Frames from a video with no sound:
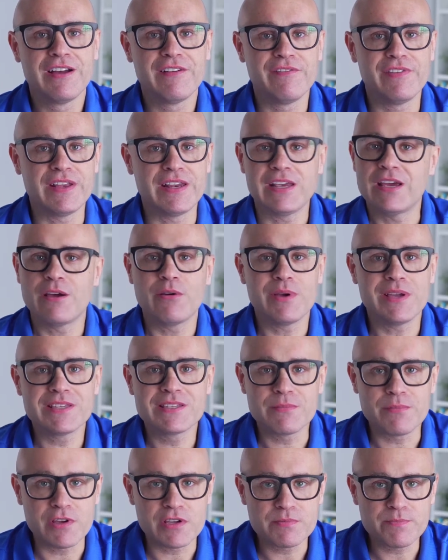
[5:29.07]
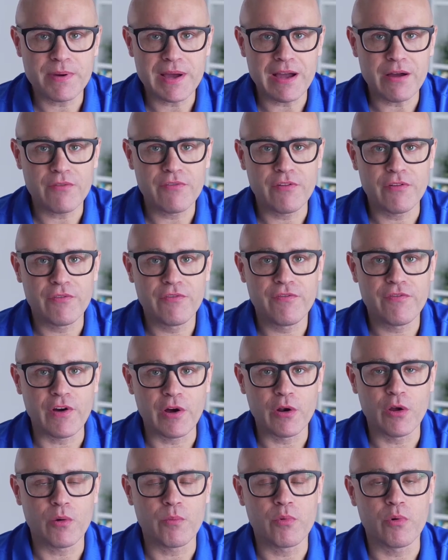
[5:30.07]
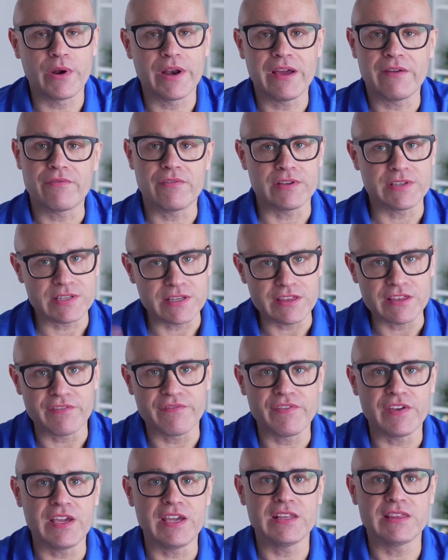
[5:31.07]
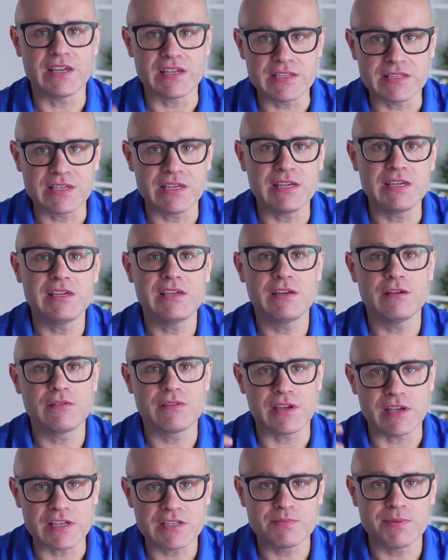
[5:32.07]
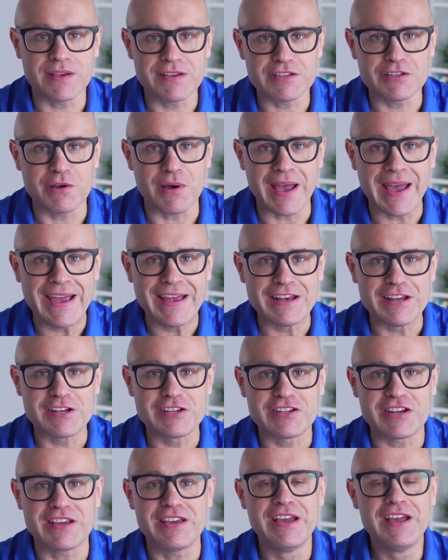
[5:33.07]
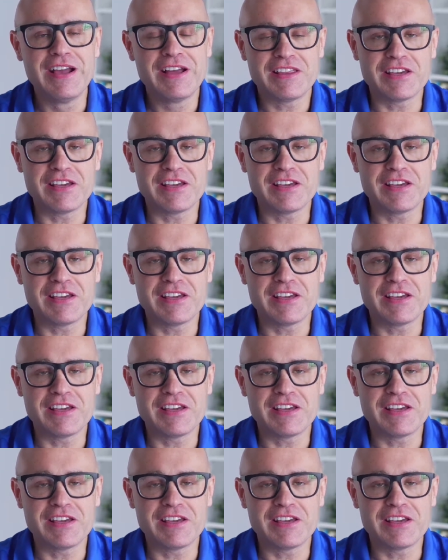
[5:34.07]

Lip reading: Video is the most powerful follow-up, whatever. It's in the feed. They see you. They experience your energy.